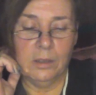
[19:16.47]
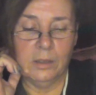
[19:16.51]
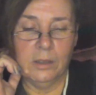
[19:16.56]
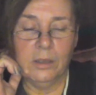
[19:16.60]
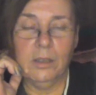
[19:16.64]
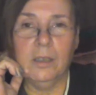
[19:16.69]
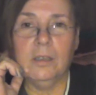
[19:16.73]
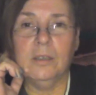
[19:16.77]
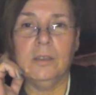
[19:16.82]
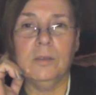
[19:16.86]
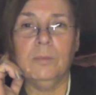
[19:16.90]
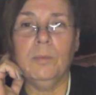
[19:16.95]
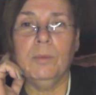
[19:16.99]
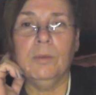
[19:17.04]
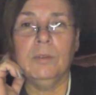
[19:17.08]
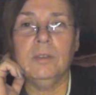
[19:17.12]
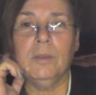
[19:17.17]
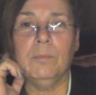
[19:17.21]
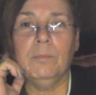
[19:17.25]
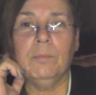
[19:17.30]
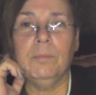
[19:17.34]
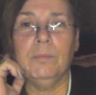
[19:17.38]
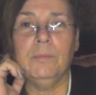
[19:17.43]
Yeah, it's about
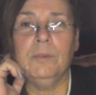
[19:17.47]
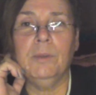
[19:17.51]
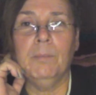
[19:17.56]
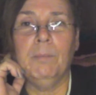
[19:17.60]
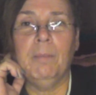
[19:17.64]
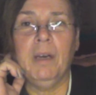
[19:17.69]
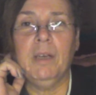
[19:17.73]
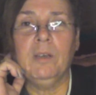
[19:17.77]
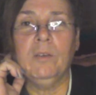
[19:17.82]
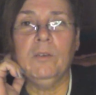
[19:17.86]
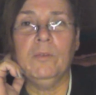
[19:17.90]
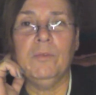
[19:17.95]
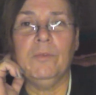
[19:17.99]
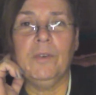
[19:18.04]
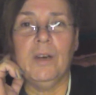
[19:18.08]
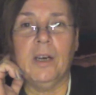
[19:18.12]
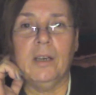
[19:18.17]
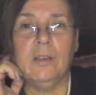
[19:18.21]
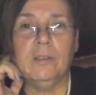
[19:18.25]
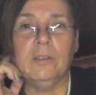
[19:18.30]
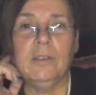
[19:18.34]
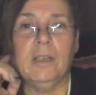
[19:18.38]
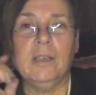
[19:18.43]
the
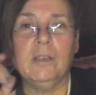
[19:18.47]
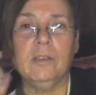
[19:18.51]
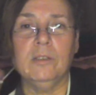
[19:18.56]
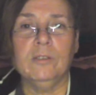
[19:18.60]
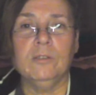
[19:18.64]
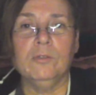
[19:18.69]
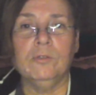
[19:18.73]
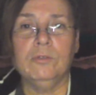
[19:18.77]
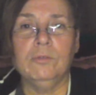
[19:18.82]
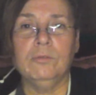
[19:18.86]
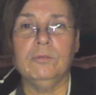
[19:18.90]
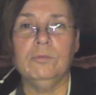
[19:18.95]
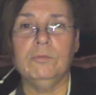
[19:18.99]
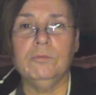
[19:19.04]
pedophile down on